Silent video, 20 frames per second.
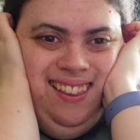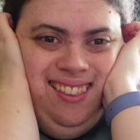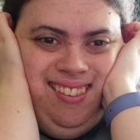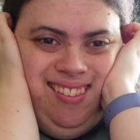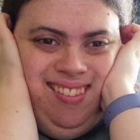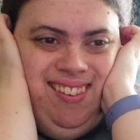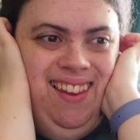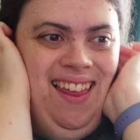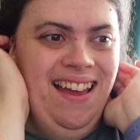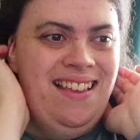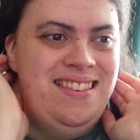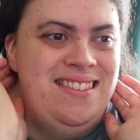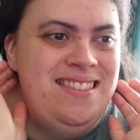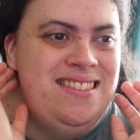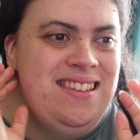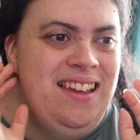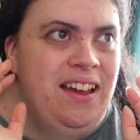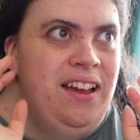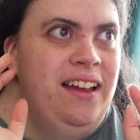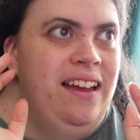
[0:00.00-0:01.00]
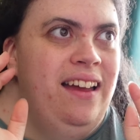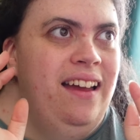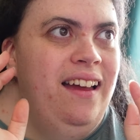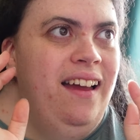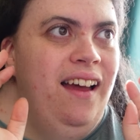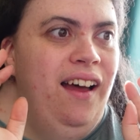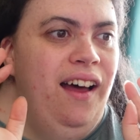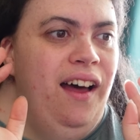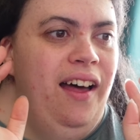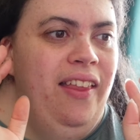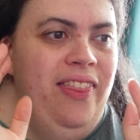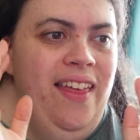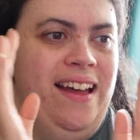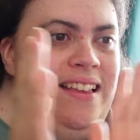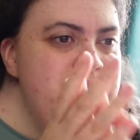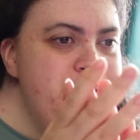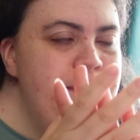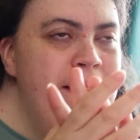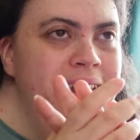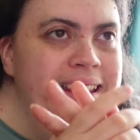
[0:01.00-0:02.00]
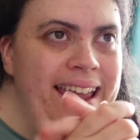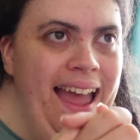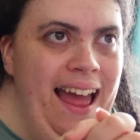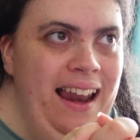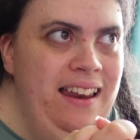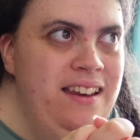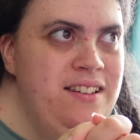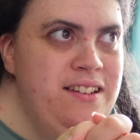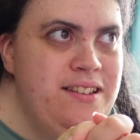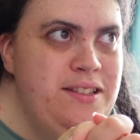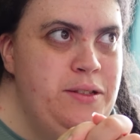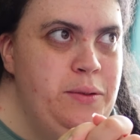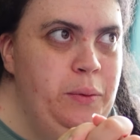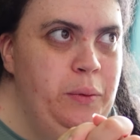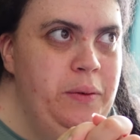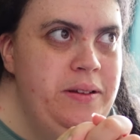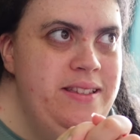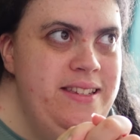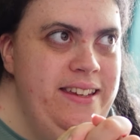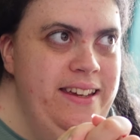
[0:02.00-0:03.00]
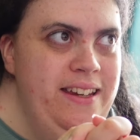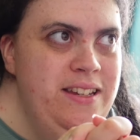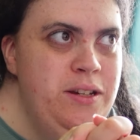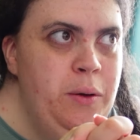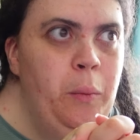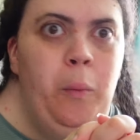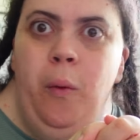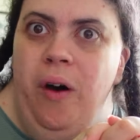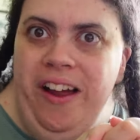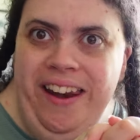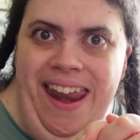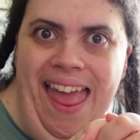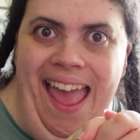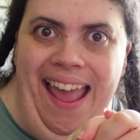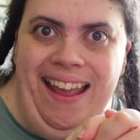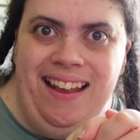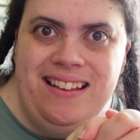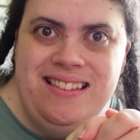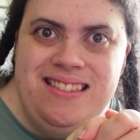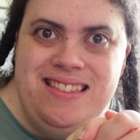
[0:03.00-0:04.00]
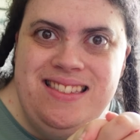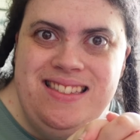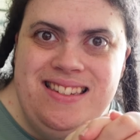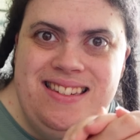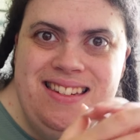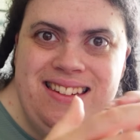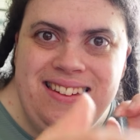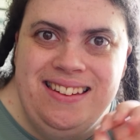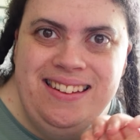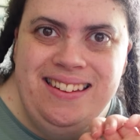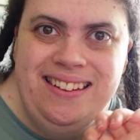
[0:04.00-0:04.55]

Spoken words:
So that's my calendar sorted. What next?